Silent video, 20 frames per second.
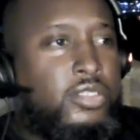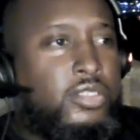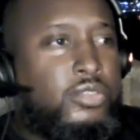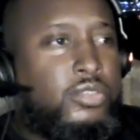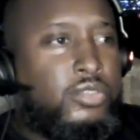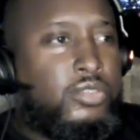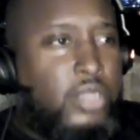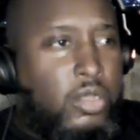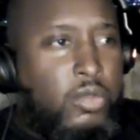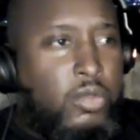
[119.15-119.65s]

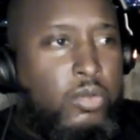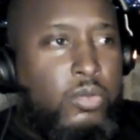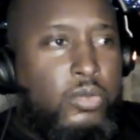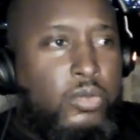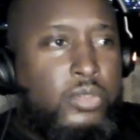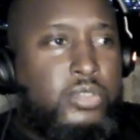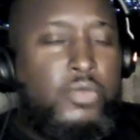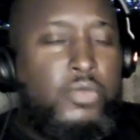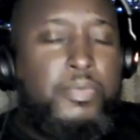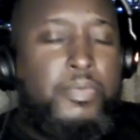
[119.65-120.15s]
you
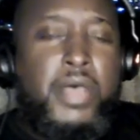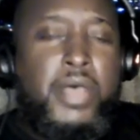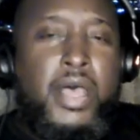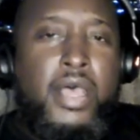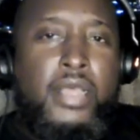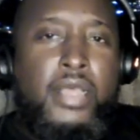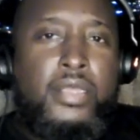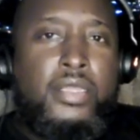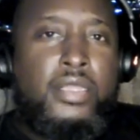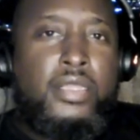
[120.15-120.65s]
know
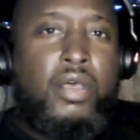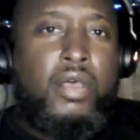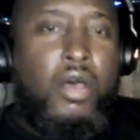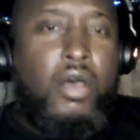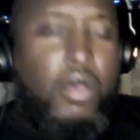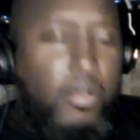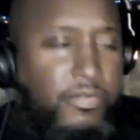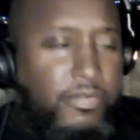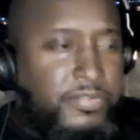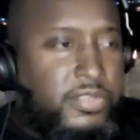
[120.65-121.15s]
Tupac
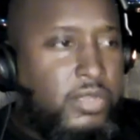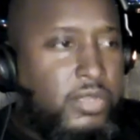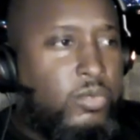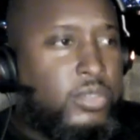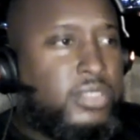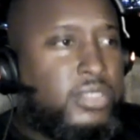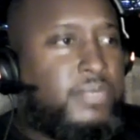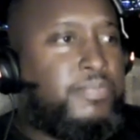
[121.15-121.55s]
often would